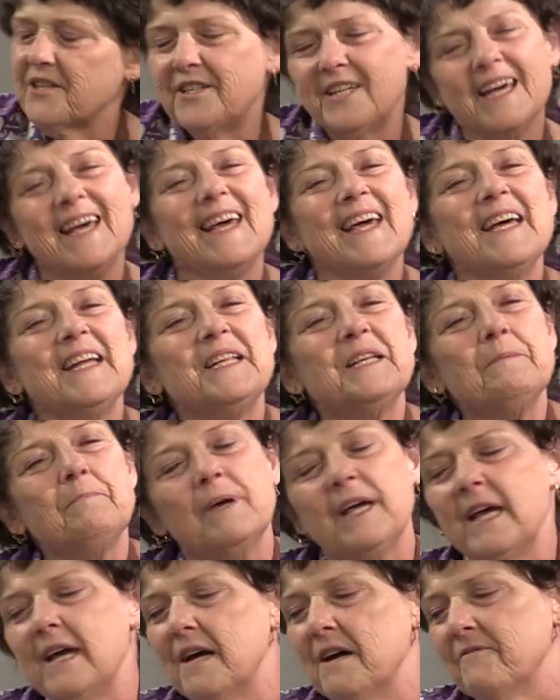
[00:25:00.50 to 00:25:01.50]
teddy
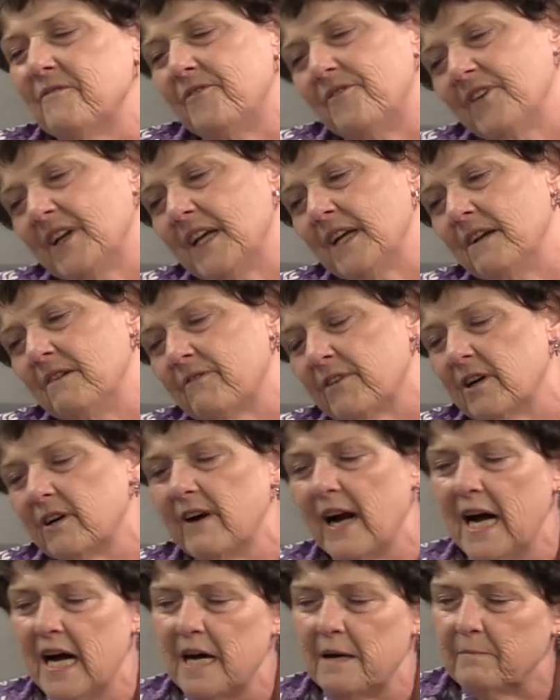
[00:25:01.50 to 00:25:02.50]
bear fever.
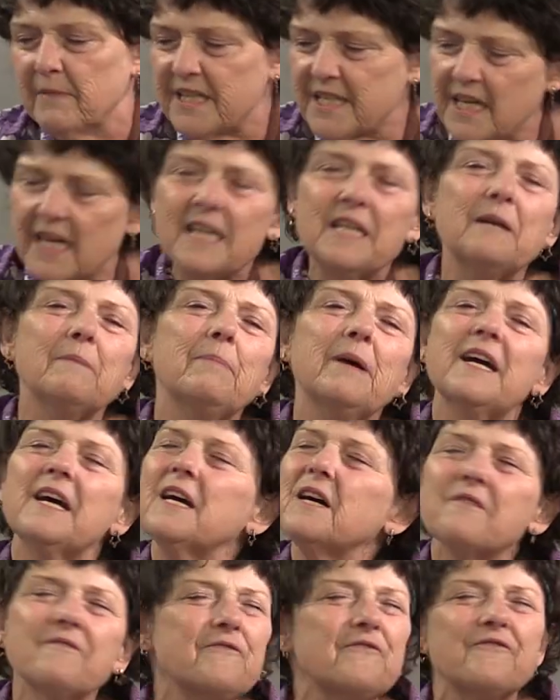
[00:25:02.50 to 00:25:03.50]
I'm a teddy
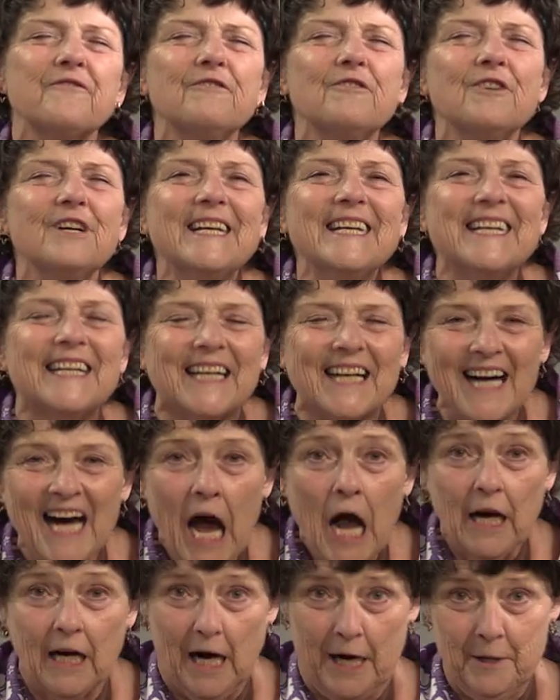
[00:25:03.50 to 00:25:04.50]
bear freak.
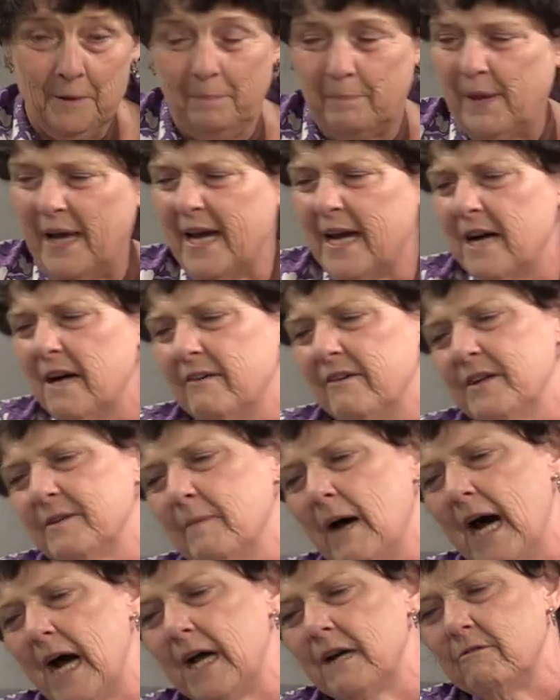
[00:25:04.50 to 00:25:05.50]
Got a bear in
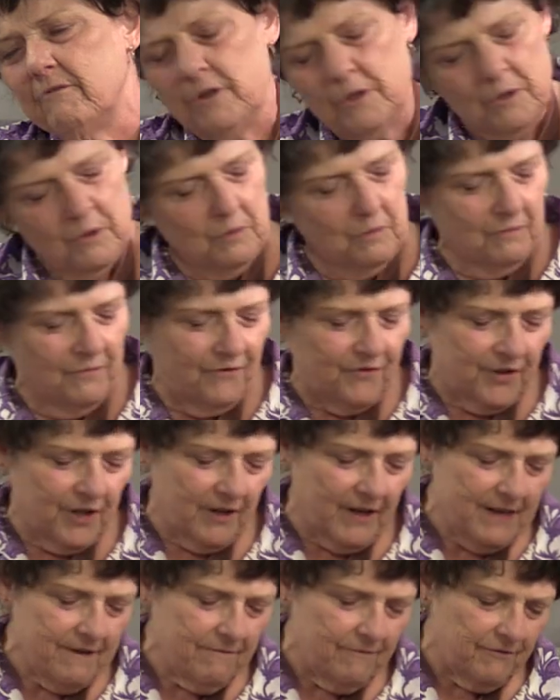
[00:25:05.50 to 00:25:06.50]
my room for
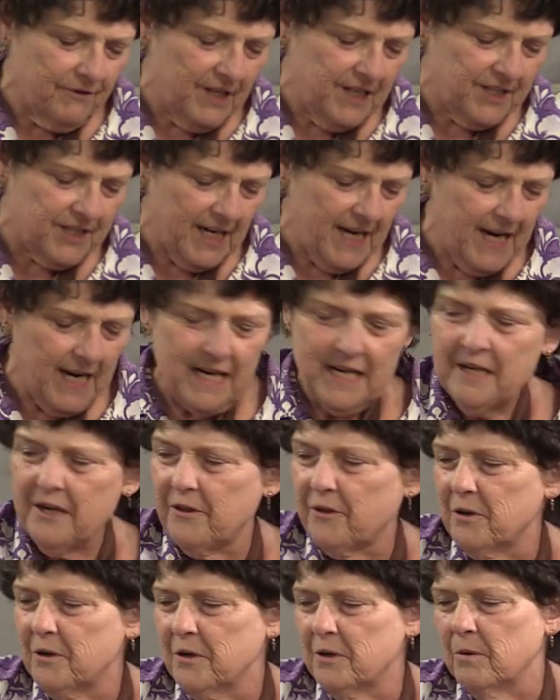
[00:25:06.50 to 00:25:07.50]
every day
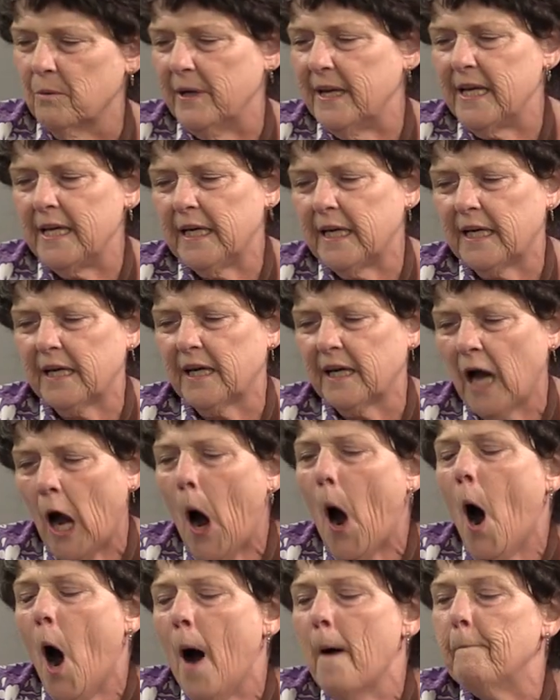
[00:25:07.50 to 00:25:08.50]
of the week.
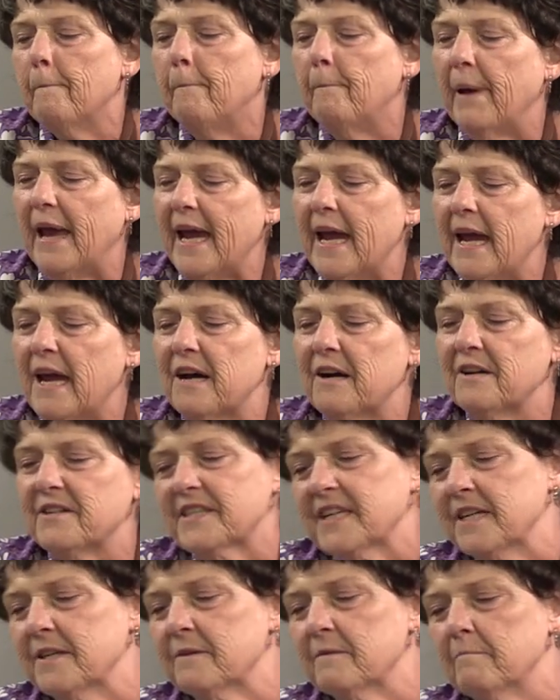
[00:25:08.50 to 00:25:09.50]

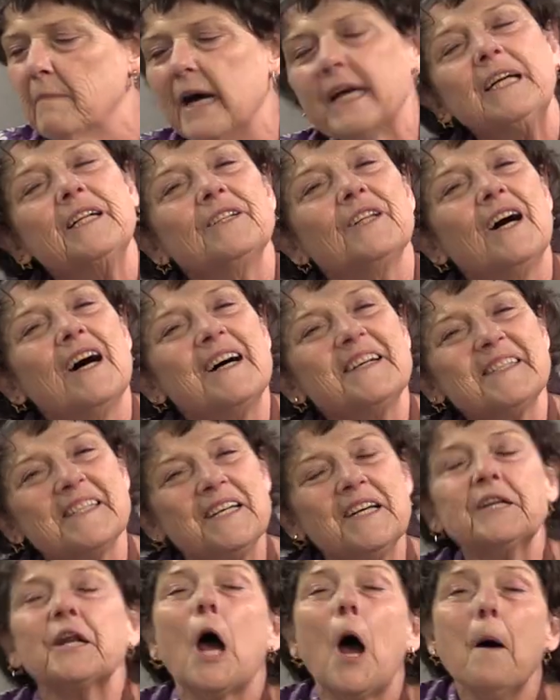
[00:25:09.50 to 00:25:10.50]
Bears in my
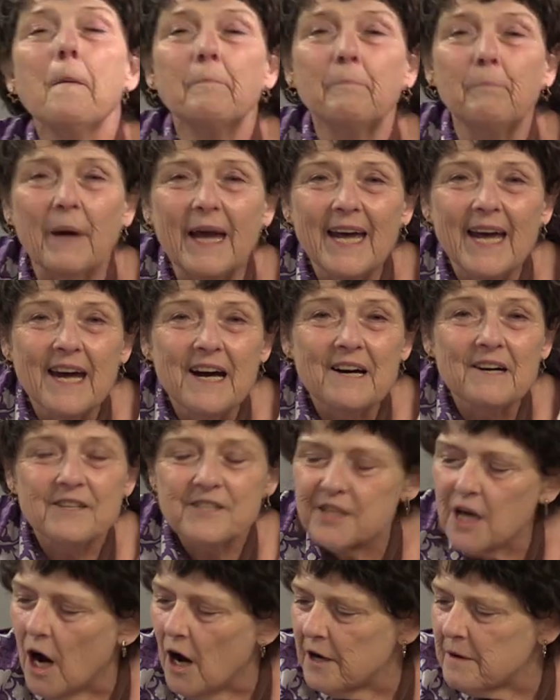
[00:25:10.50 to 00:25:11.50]
closet,
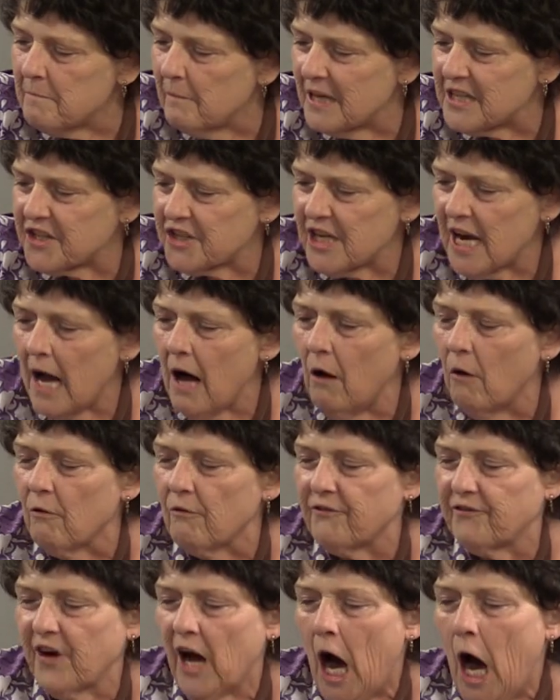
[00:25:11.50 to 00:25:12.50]
bears on my
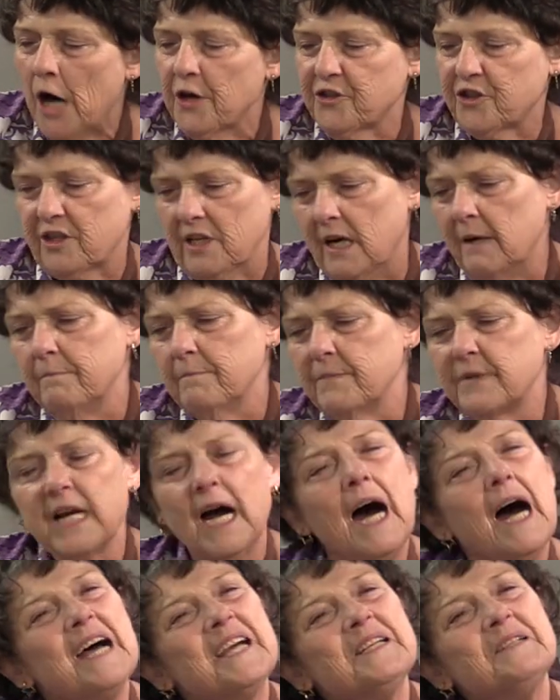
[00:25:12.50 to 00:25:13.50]
shelf.
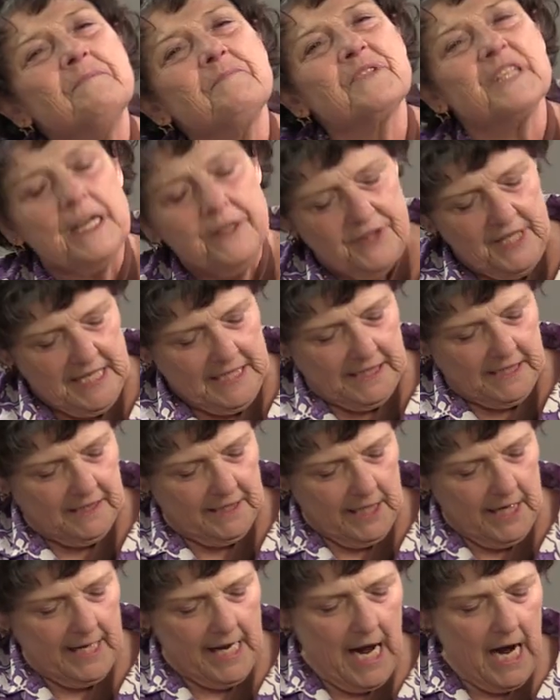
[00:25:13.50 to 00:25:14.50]
Sometimes I think
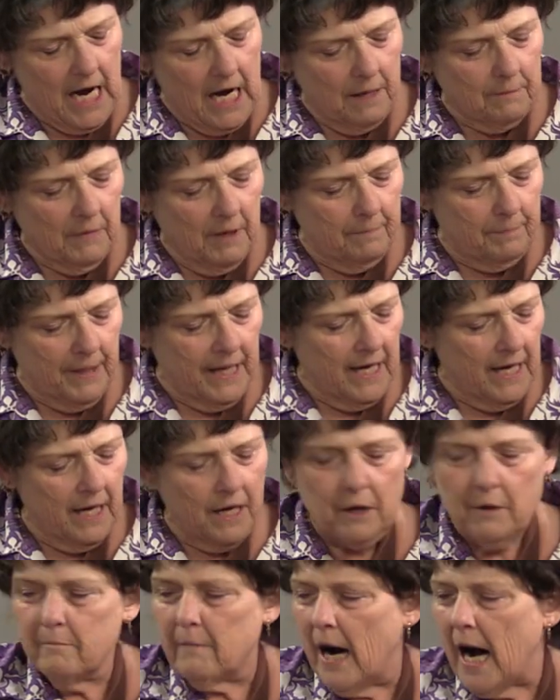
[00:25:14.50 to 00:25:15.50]
that I'm a
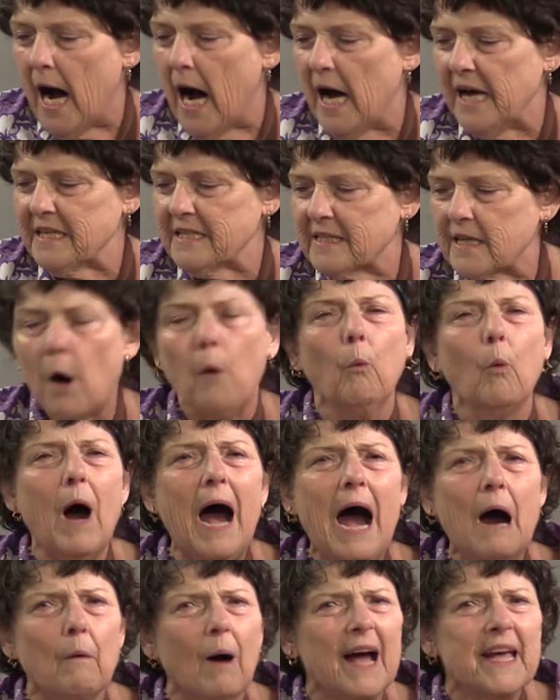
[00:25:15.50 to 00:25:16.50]
bear myself.
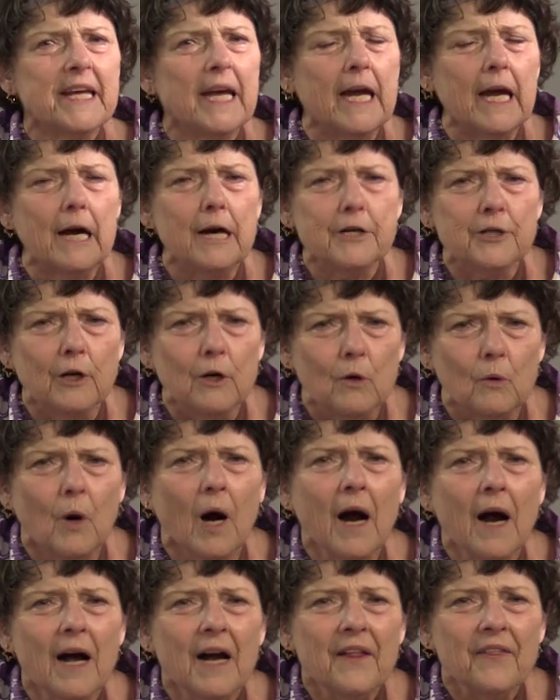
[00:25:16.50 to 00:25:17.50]
Wow, I hear you!
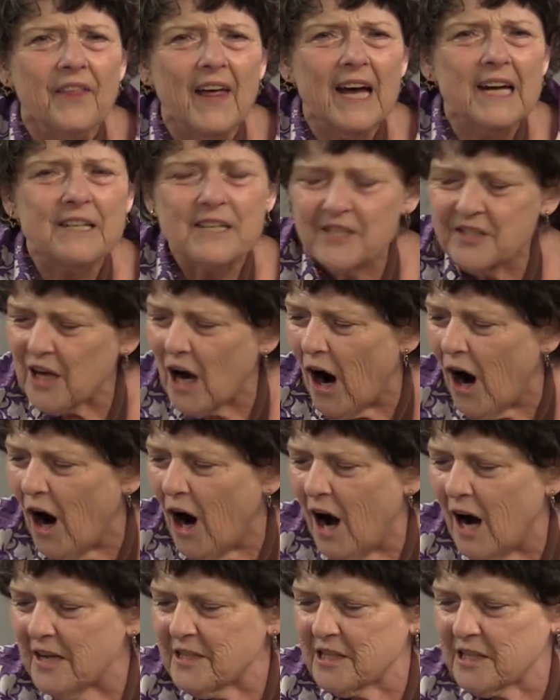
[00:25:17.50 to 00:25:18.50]
That is
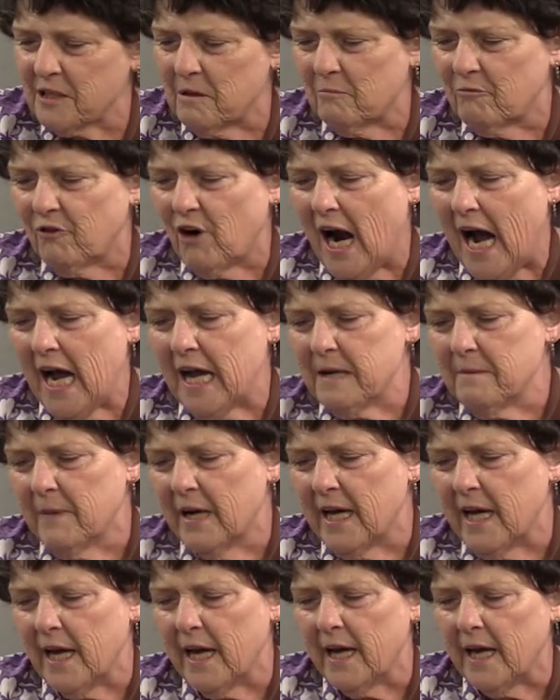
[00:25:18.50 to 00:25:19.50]
awesome
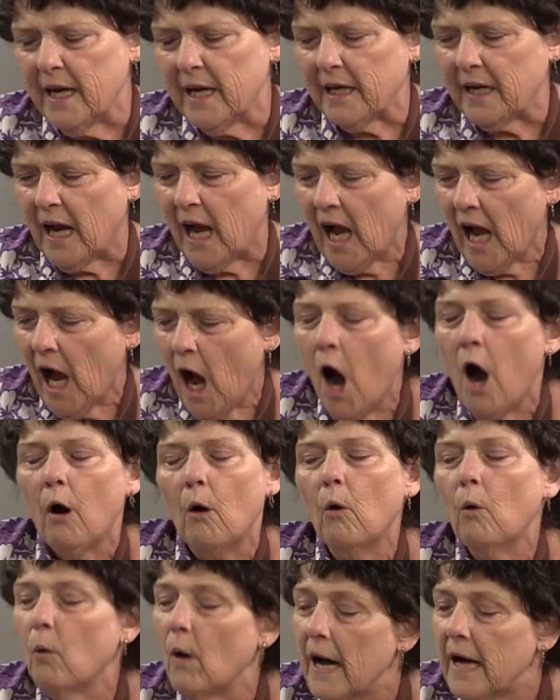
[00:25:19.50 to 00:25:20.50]
rhyming.
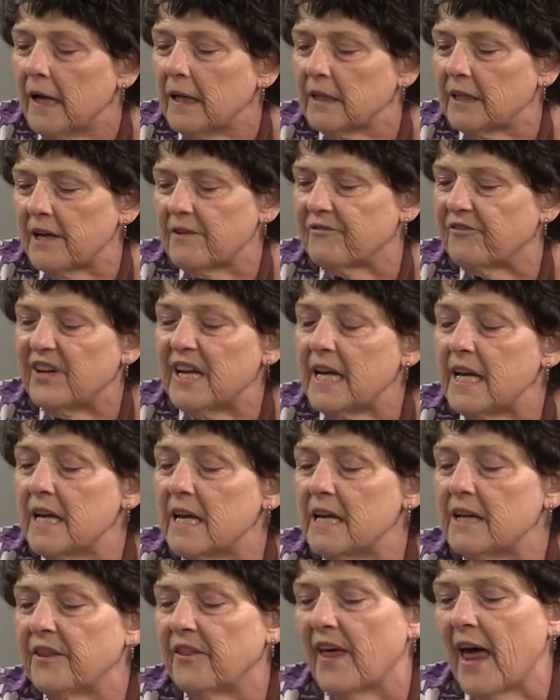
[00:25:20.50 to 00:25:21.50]
Well, I
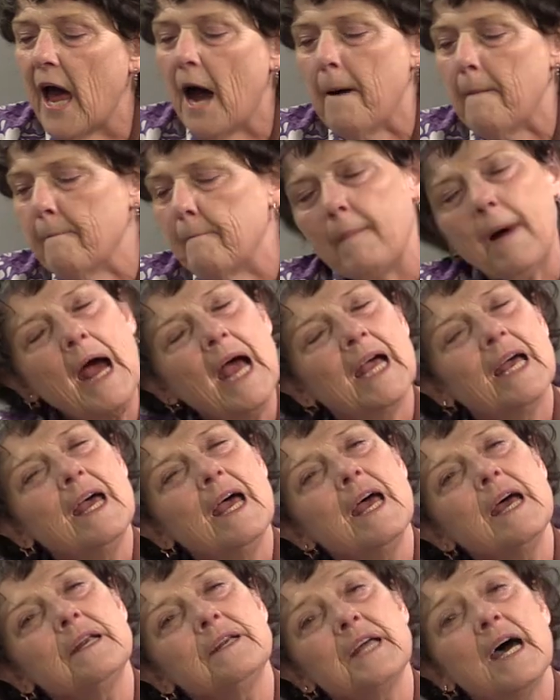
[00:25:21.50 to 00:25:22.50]
feed them,
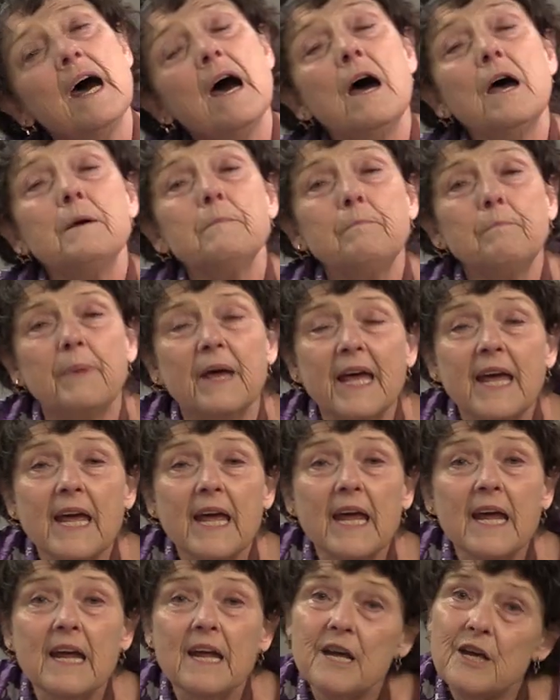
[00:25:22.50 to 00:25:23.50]
and I
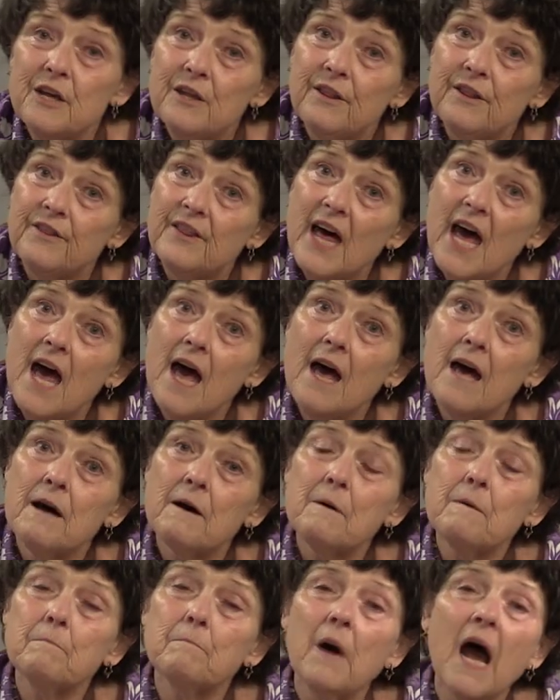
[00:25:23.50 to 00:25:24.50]
bathe
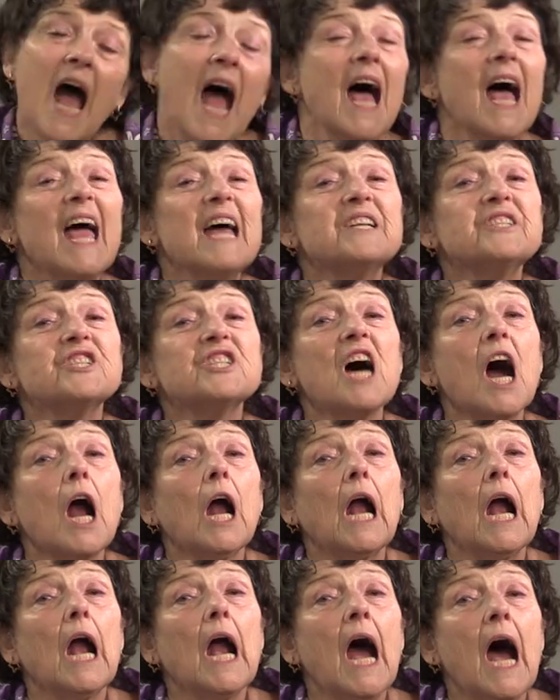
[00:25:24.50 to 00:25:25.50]
them, and
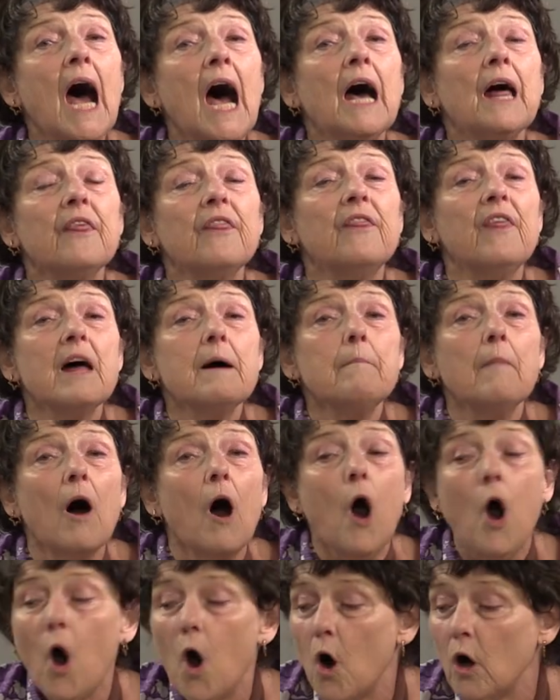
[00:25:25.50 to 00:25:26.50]
tuck them
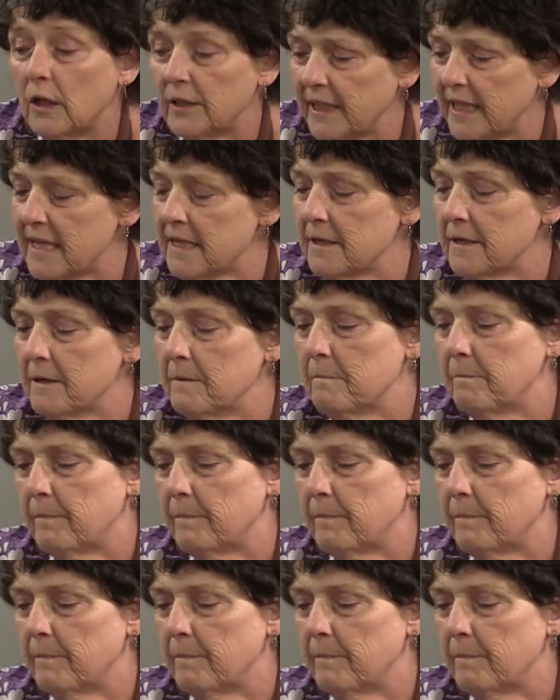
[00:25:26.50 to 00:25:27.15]
all in